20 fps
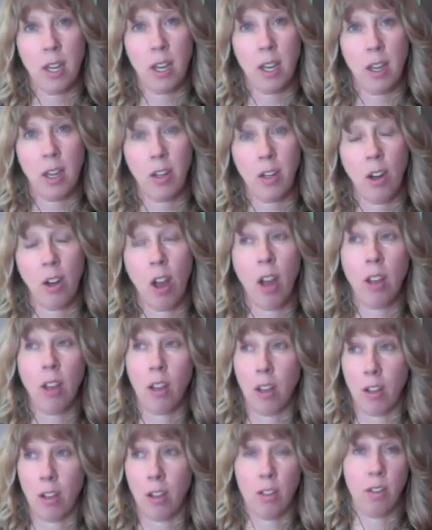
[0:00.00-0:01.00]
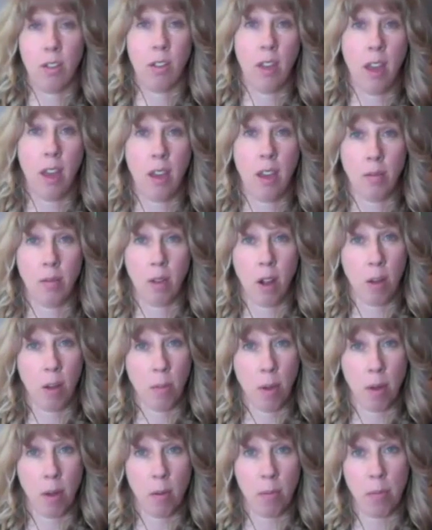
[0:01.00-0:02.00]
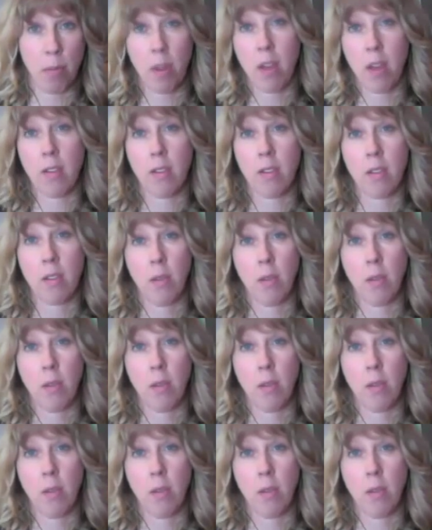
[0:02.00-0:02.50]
and not got to that rock bottom place